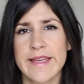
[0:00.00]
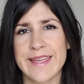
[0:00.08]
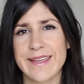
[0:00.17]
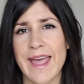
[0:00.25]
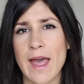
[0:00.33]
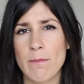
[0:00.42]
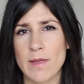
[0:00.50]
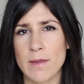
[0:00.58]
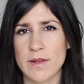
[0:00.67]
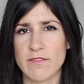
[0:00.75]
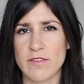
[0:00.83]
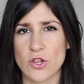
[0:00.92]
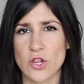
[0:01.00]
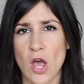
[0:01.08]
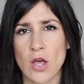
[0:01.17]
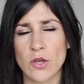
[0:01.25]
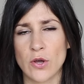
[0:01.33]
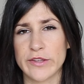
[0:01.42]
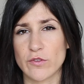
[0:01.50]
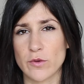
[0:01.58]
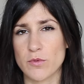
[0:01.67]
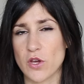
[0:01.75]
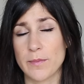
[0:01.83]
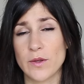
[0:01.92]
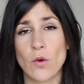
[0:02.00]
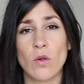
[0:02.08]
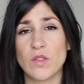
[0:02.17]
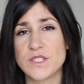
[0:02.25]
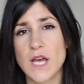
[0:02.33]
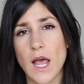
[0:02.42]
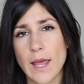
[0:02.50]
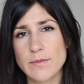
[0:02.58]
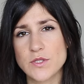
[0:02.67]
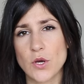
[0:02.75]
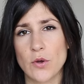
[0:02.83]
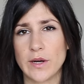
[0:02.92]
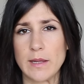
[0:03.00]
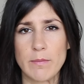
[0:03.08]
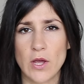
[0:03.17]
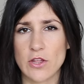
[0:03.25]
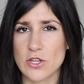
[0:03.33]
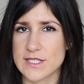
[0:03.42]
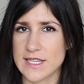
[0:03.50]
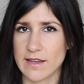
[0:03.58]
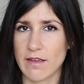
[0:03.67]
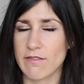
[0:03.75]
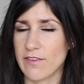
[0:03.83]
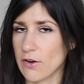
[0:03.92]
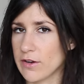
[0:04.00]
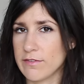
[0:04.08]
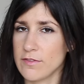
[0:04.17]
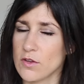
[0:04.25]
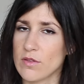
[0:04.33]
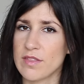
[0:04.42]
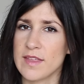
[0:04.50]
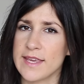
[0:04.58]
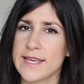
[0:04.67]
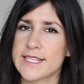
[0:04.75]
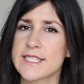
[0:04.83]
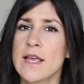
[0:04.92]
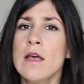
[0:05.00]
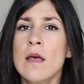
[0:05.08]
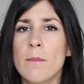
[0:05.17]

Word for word: It can be a bit of a shock going from shopping all the time to only purchasing very few things,